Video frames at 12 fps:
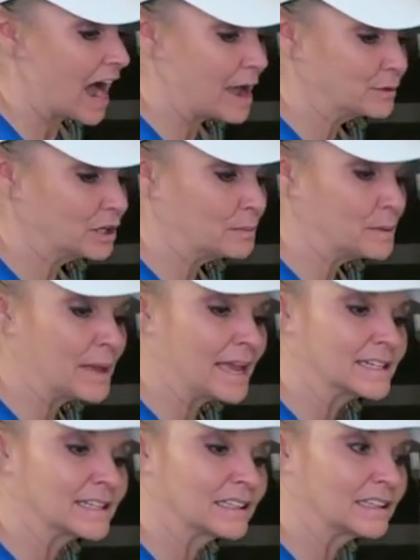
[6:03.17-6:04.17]
I'm gonna be
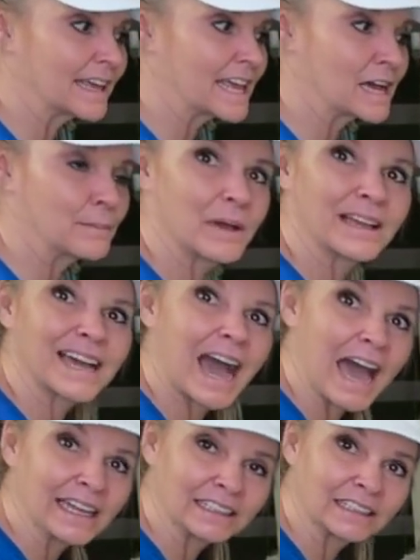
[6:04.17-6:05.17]
painting the lamp
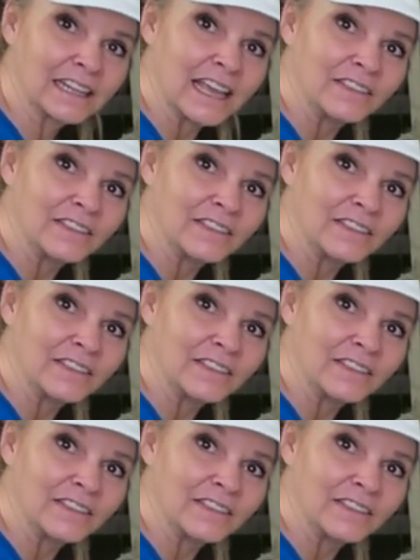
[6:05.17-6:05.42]
cotton.